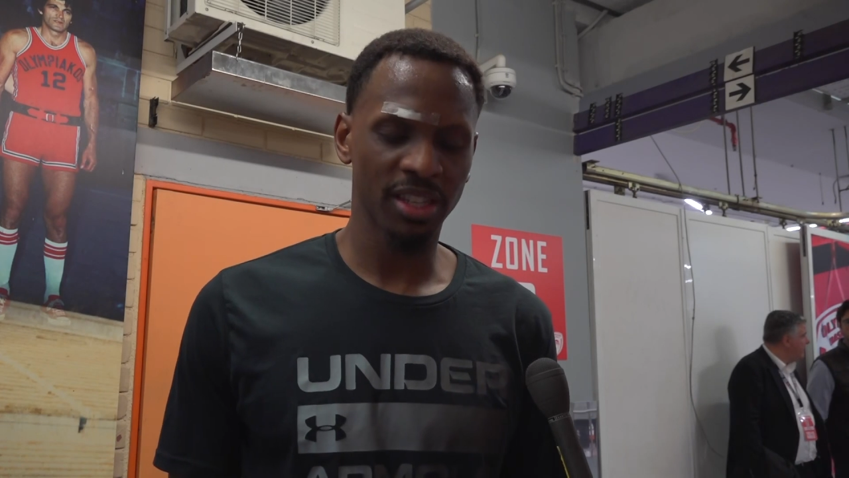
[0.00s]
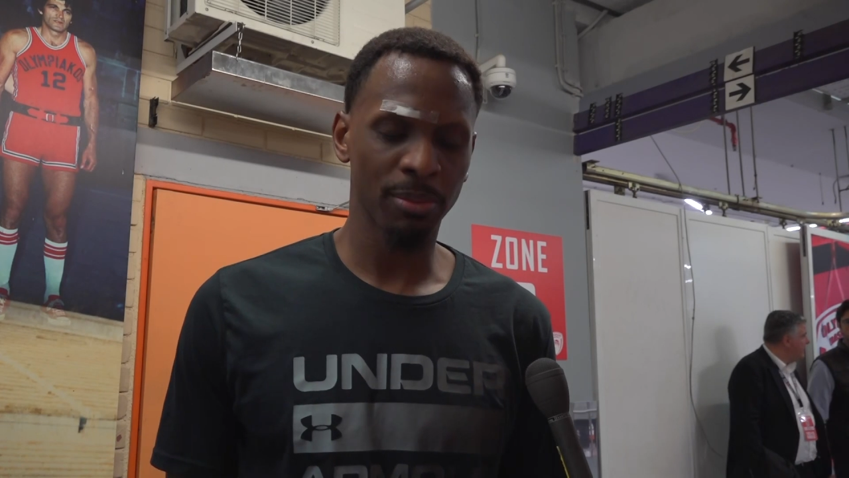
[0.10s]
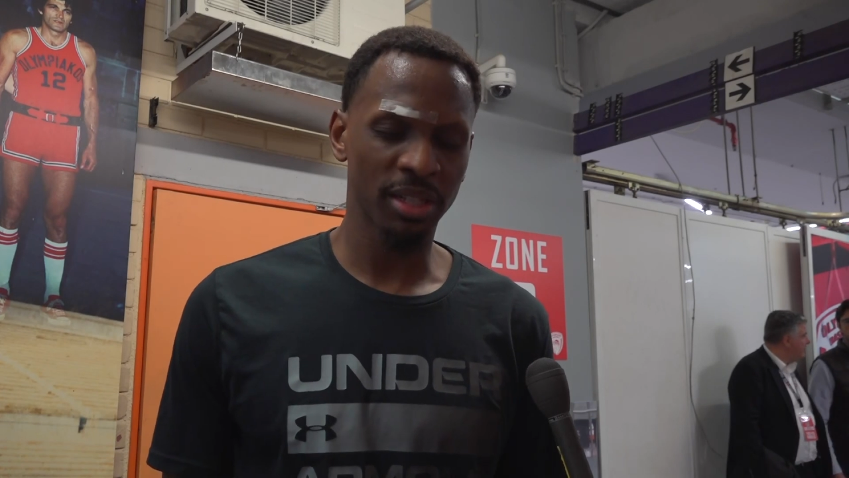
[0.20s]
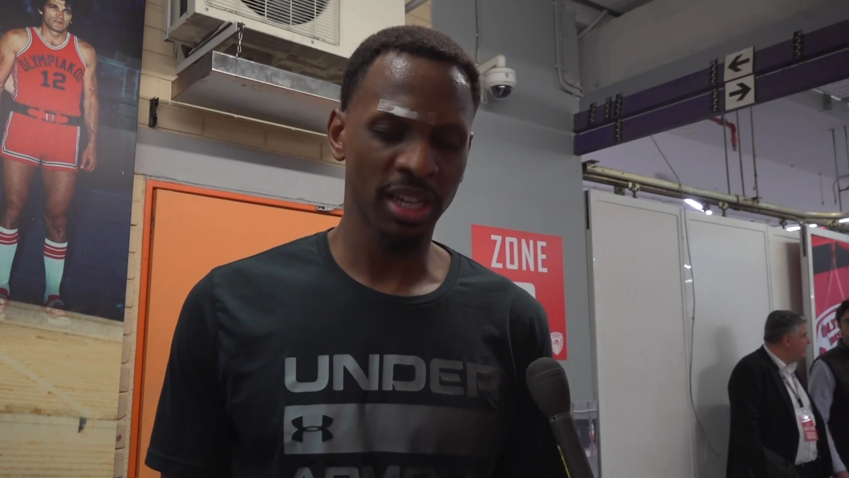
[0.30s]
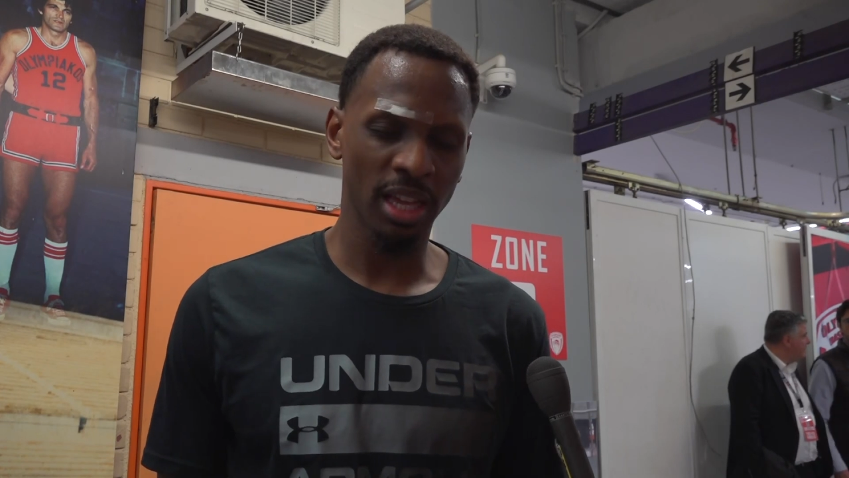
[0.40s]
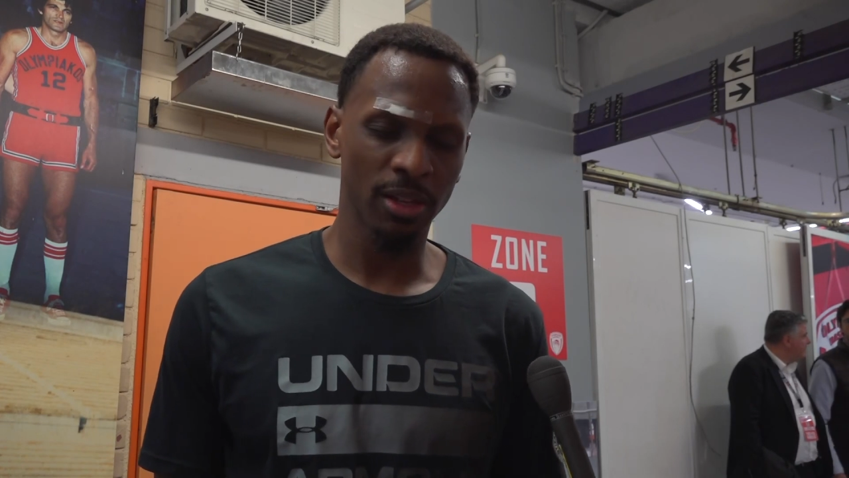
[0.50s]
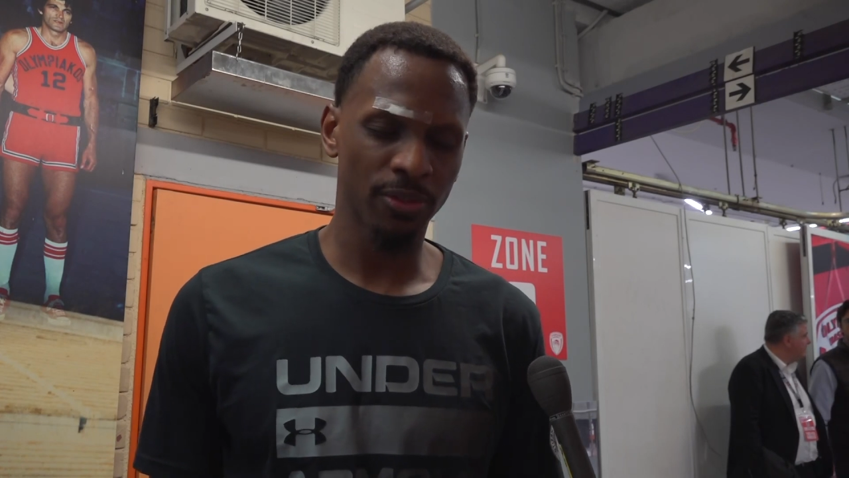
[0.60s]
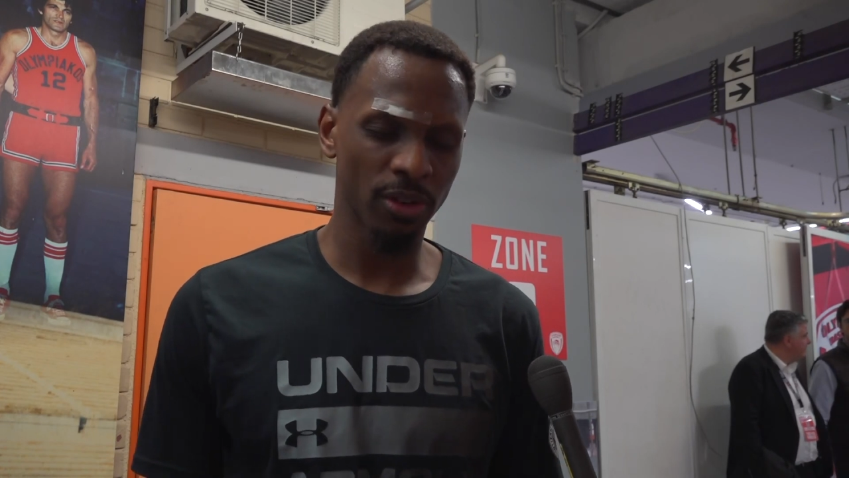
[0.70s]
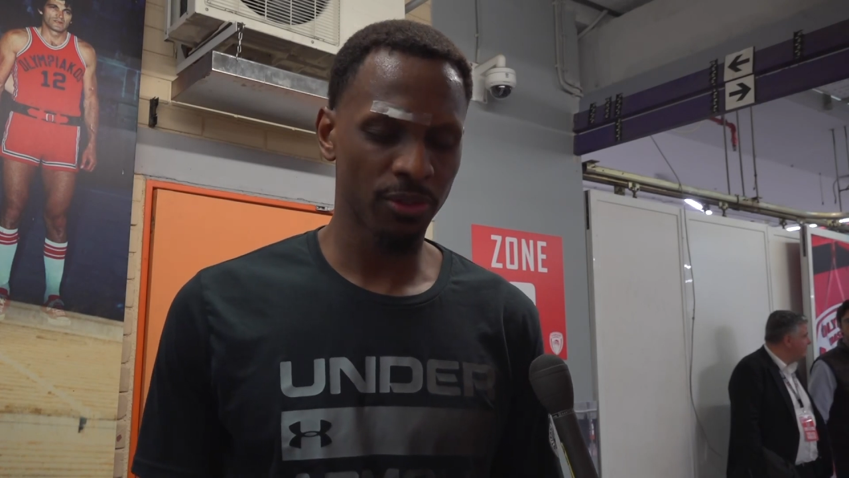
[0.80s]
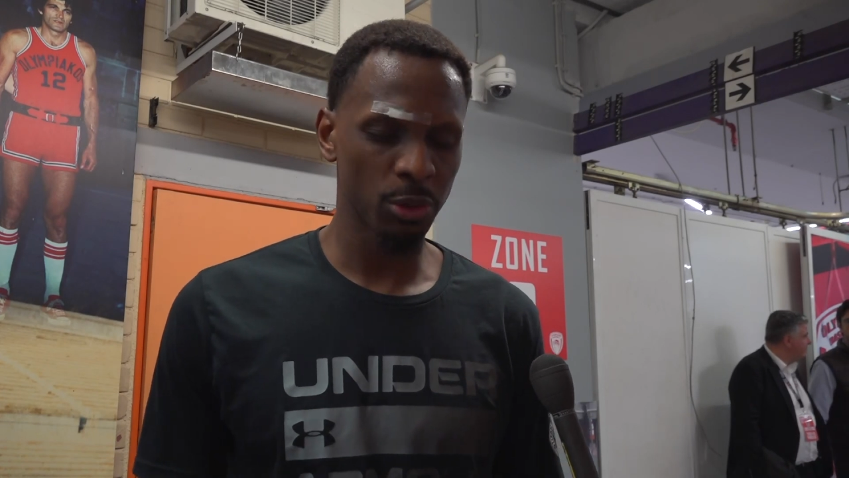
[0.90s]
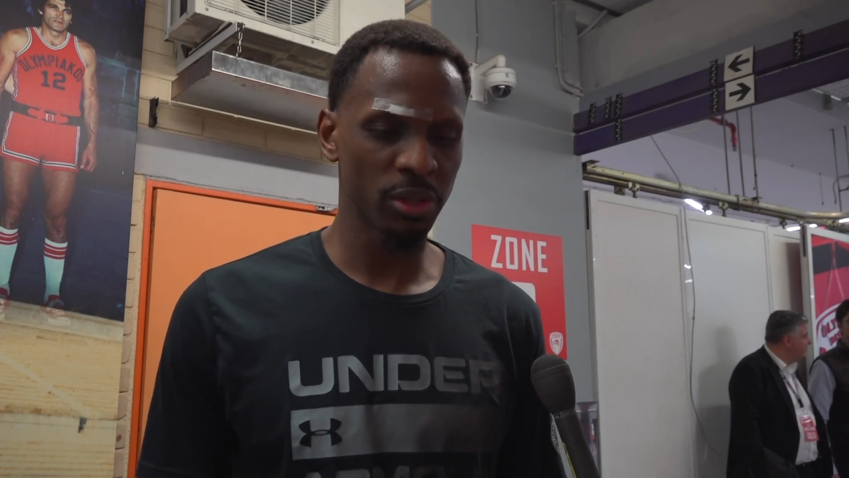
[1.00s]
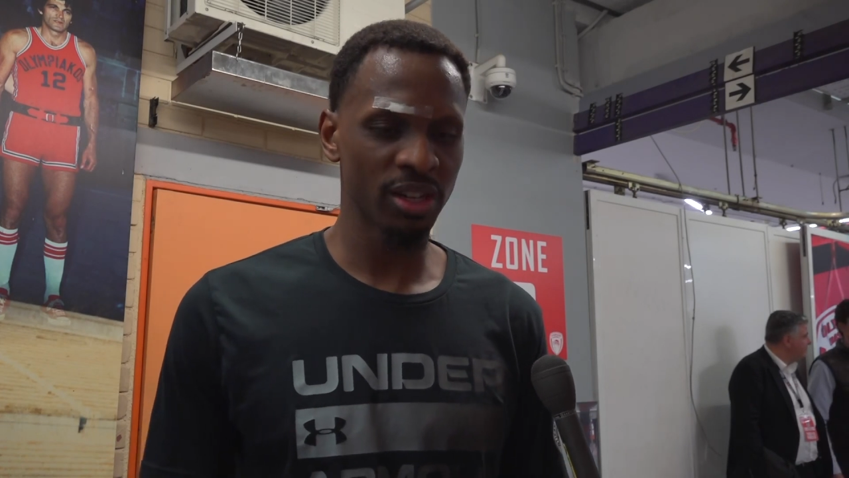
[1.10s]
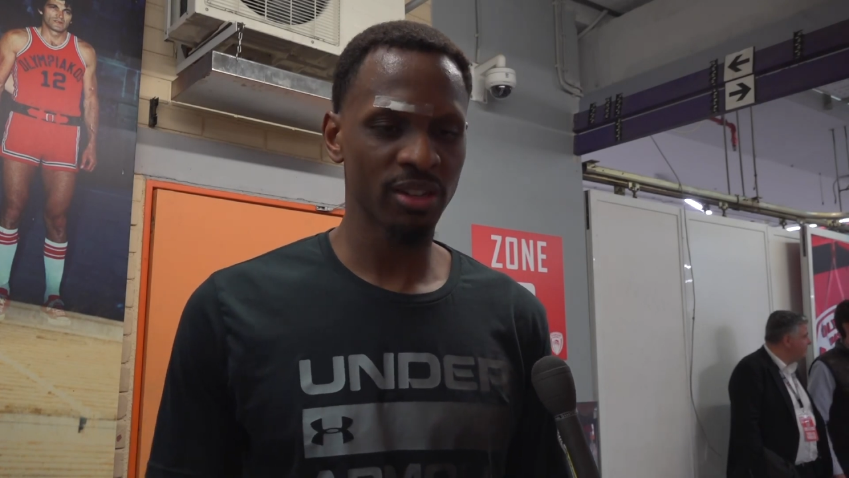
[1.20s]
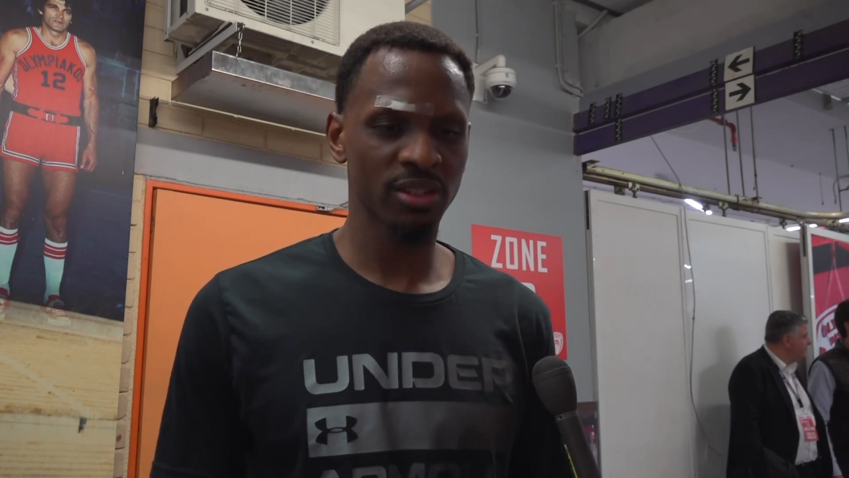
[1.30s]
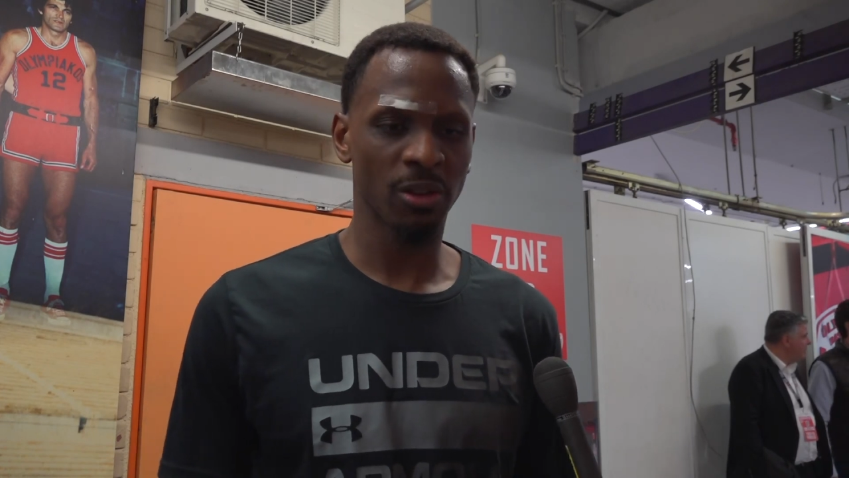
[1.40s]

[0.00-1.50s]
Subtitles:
They've been together for a few years.